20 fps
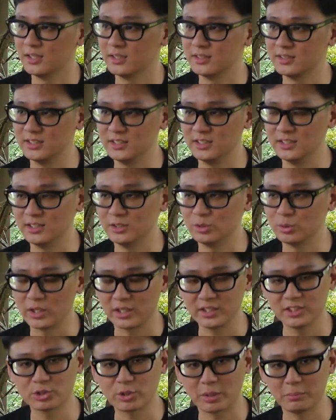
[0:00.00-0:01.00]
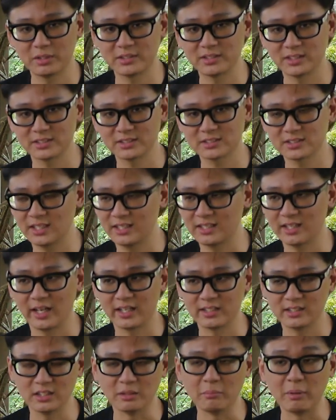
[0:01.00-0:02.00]
The Ducati Scrambler Desert Sled, like I
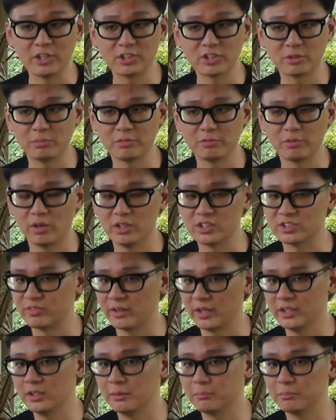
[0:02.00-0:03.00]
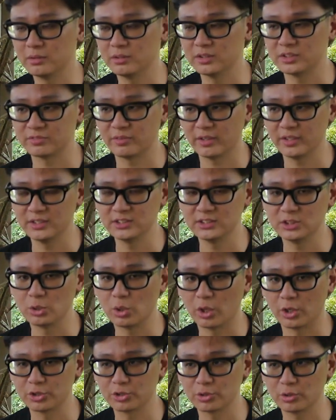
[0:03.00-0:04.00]
did mention before, is very nimble, it's very easy to
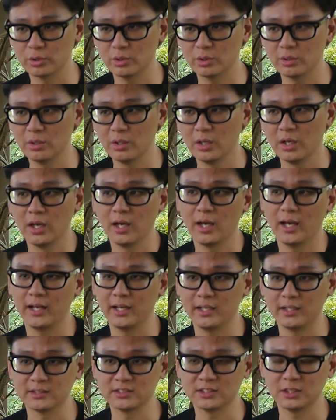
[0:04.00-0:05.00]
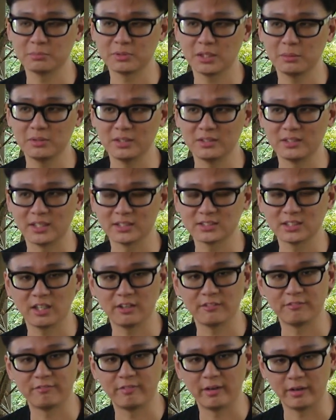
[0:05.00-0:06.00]
control, and at the same time it does
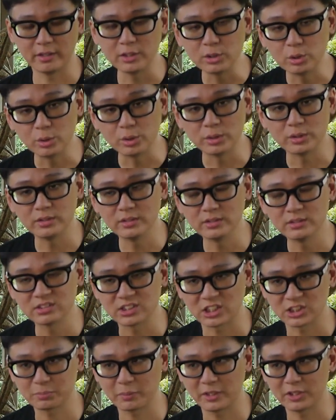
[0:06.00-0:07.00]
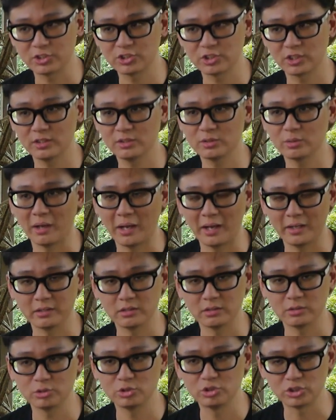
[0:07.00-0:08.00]
have very good suspension to
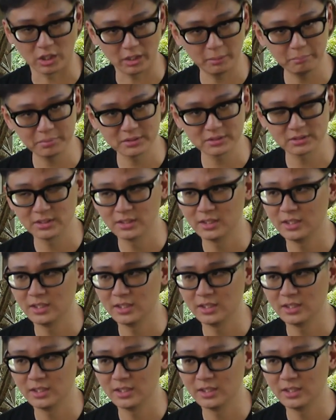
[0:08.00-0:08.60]
handle jumps,